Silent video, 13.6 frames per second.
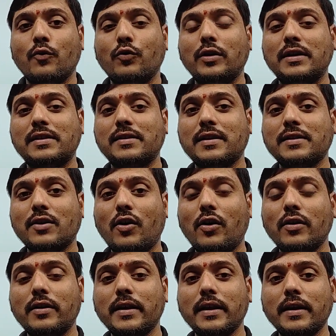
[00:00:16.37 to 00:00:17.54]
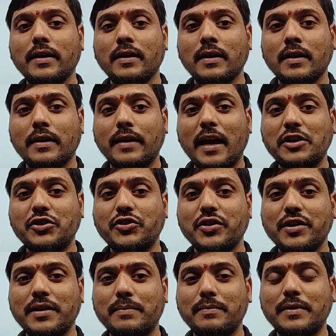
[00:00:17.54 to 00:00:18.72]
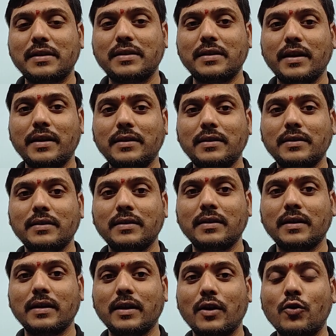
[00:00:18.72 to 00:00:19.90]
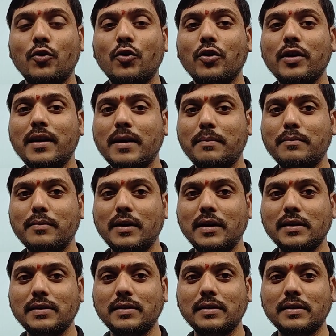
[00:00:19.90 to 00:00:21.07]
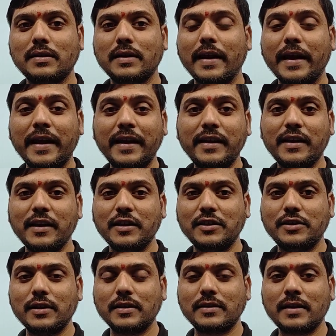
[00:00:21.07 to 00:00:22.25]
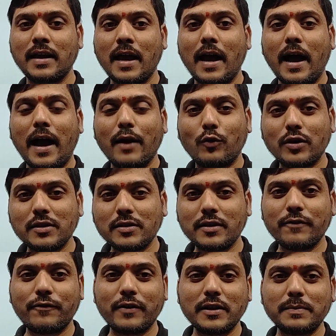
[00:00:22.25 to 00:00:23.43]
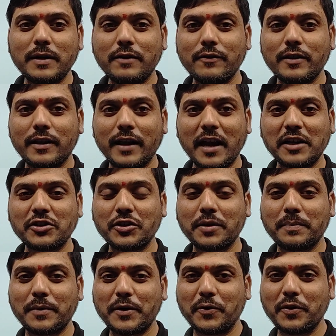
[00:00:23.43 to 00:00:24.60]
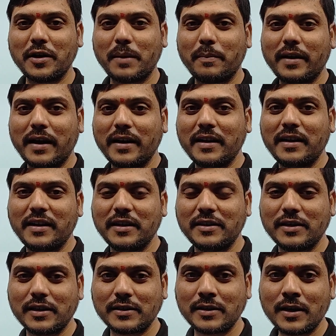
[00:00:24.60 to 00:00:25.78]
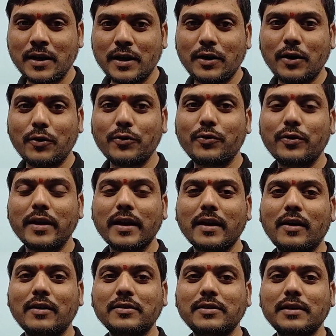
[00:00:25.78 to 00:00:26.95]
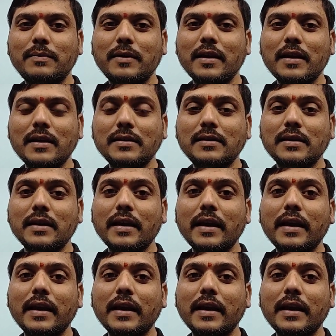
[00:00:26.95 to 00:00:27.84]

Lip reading: We discussed already natural number set, whole numbers, integers. And what is the difference between the natural number, whole number and integers? Now today concept is